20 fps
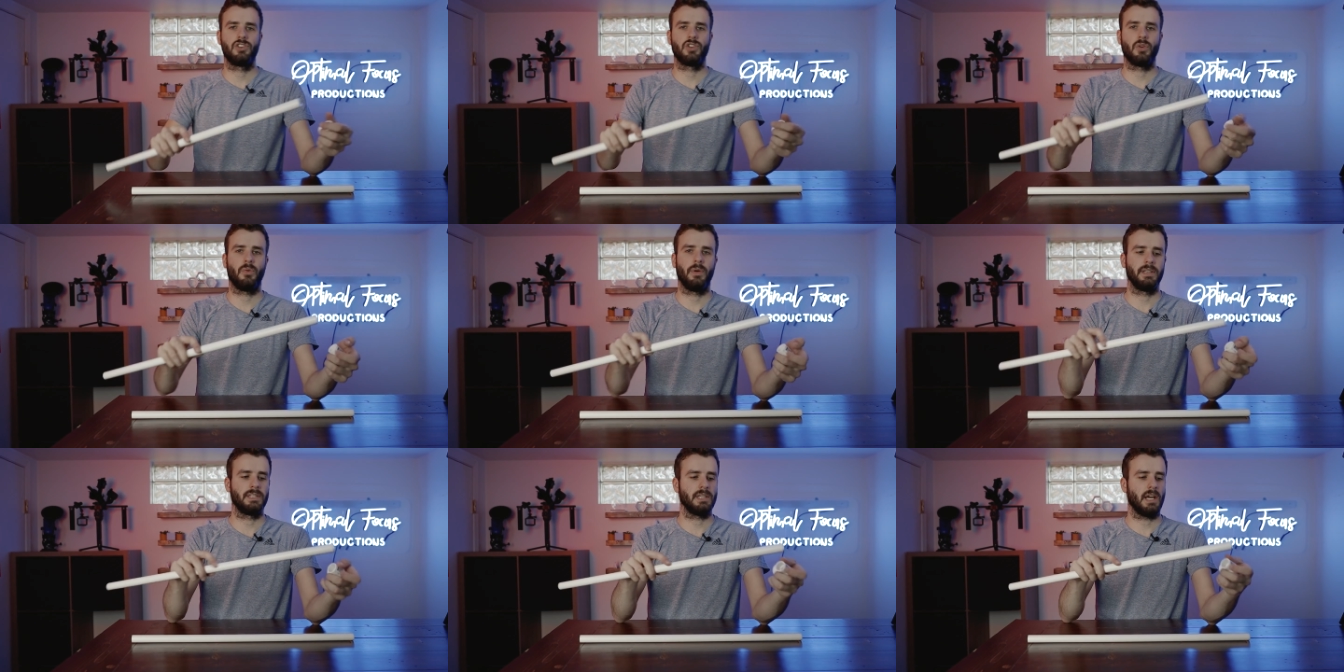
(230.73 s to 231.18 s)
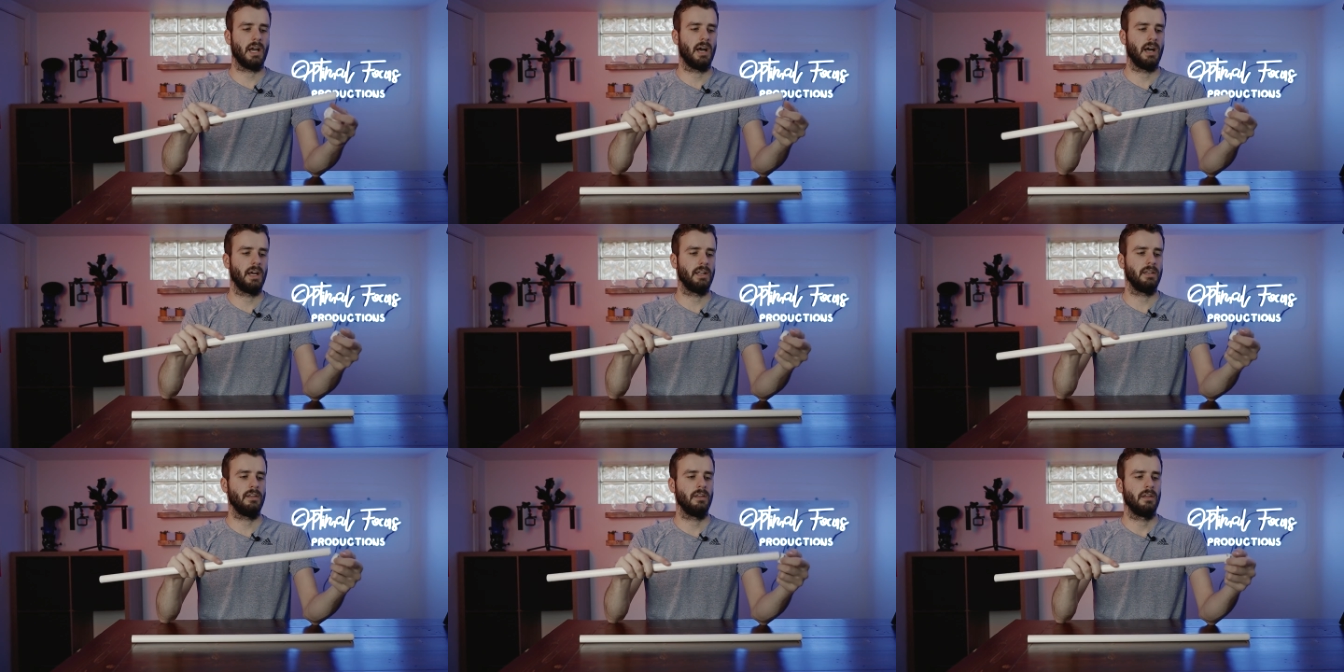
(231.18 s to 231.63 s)
joint
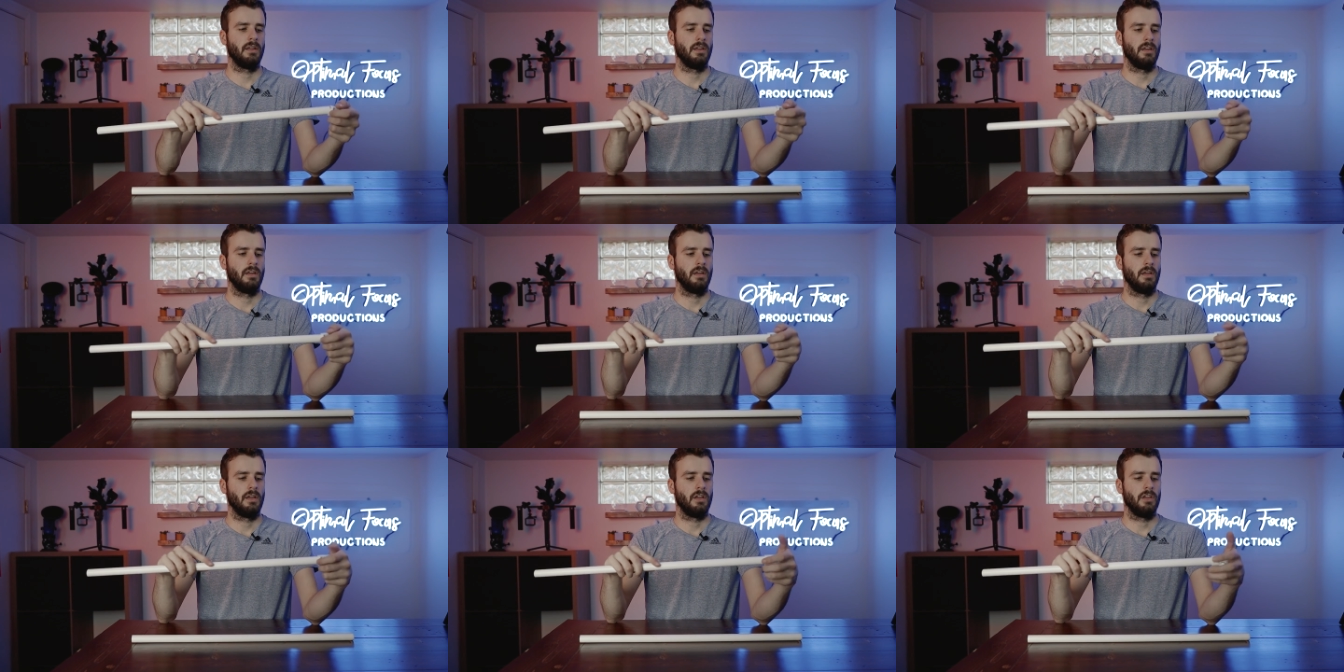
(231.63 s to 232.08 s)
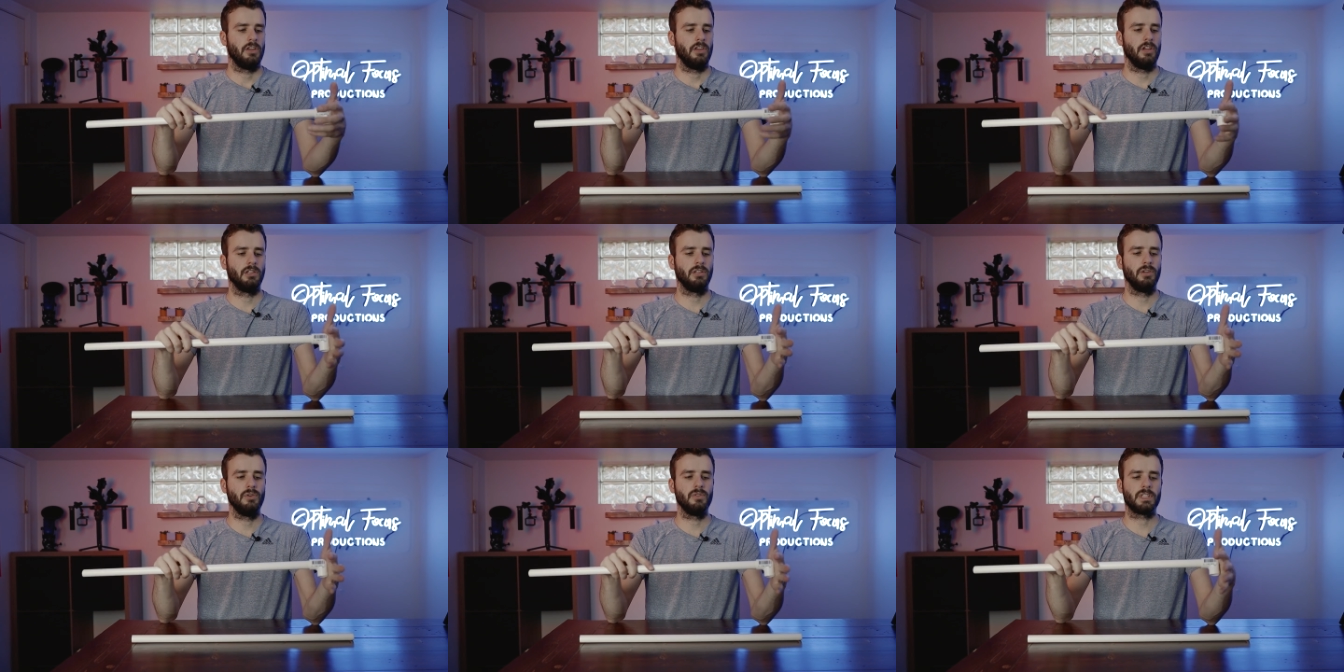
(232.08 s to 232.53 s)
on,
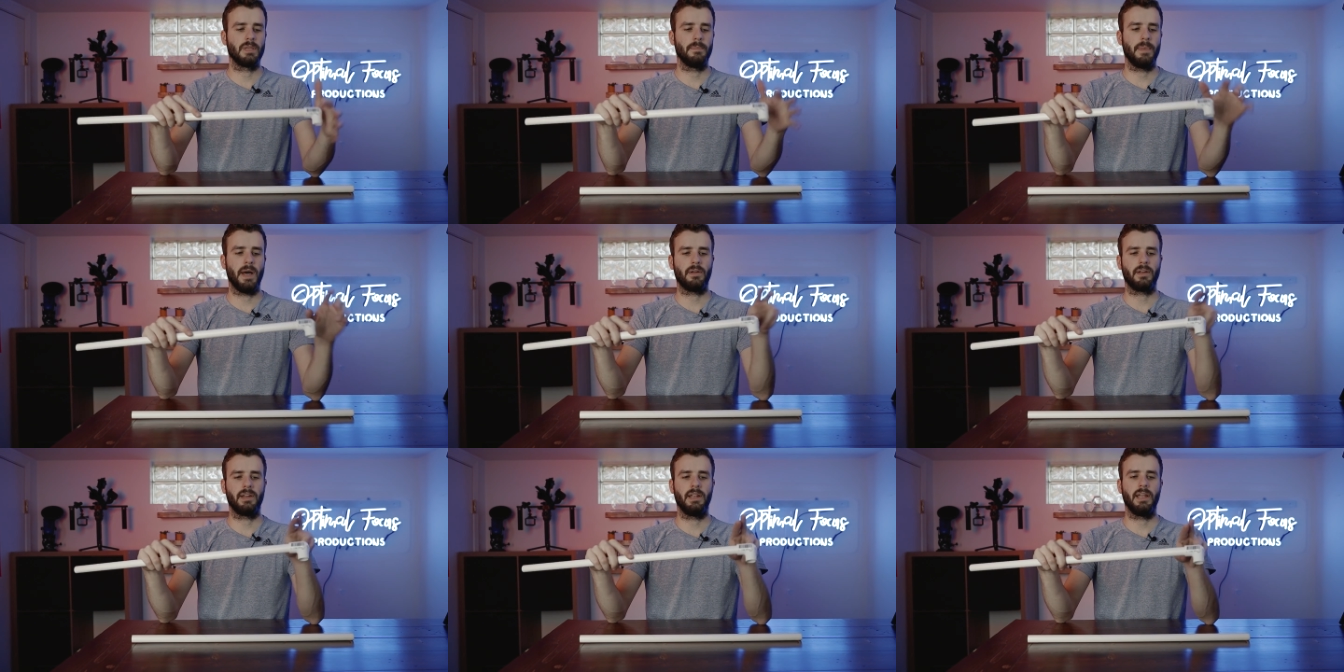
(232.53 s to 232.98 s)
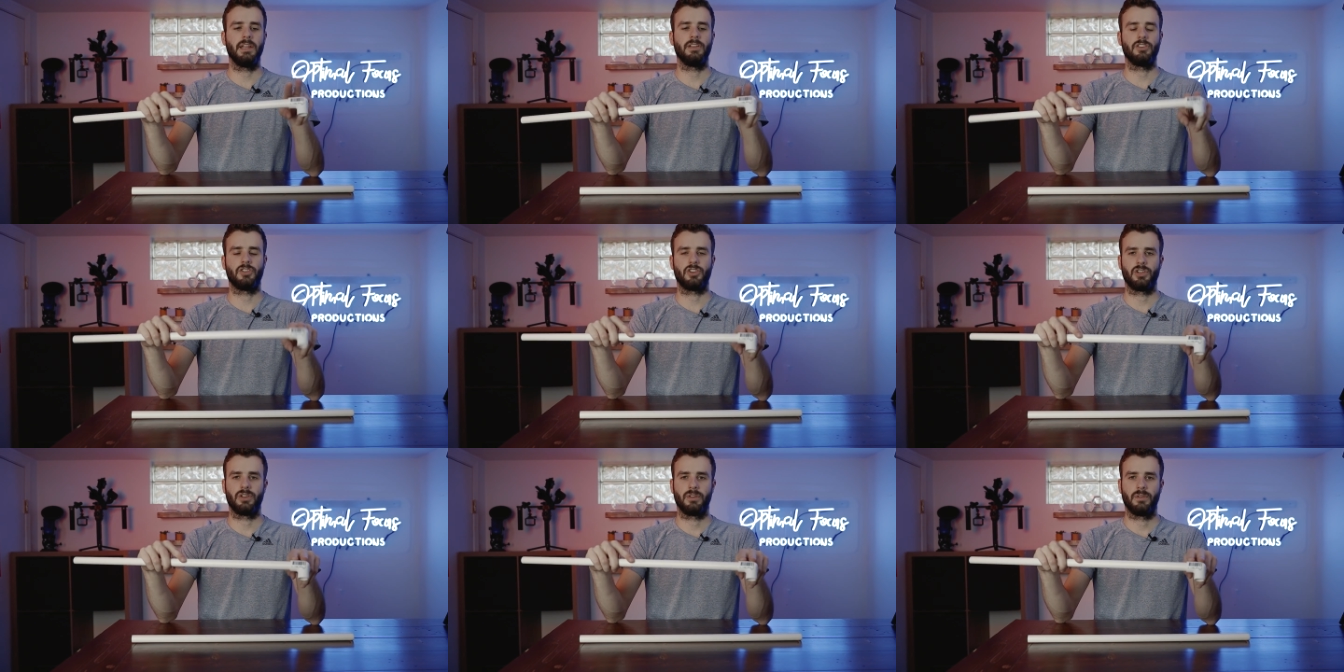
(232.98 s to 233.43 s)
you'll lose about an
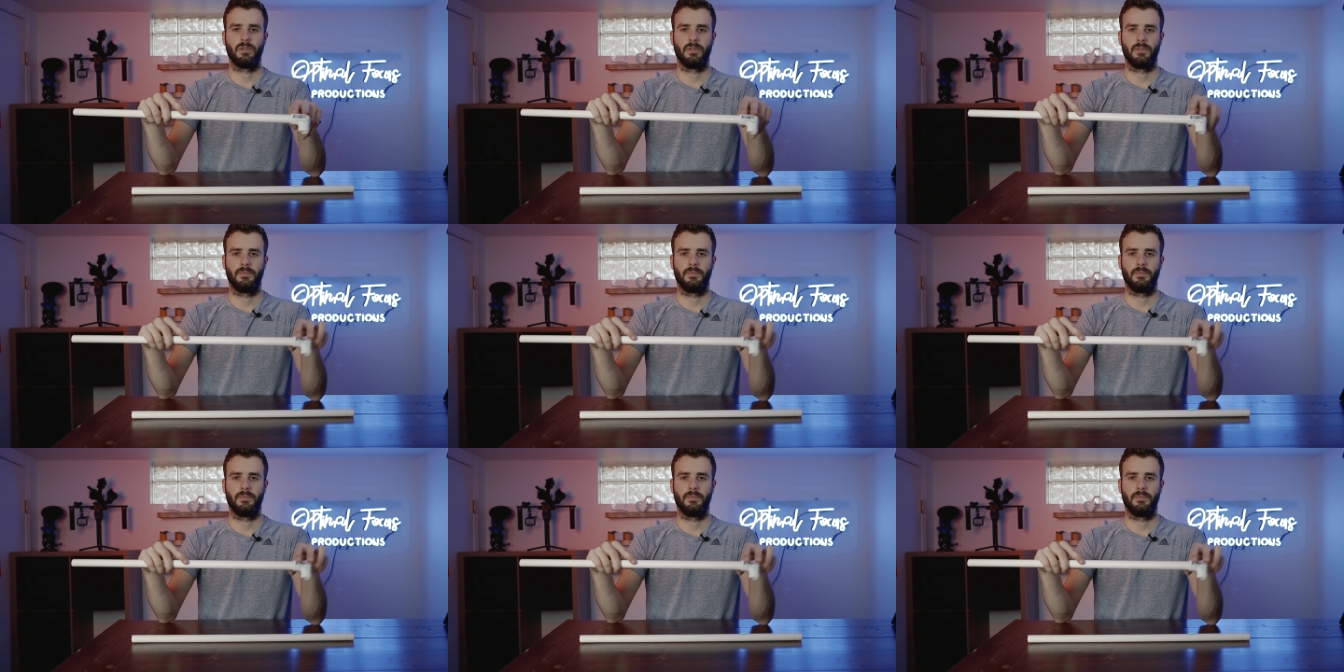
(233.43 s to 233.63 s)
inch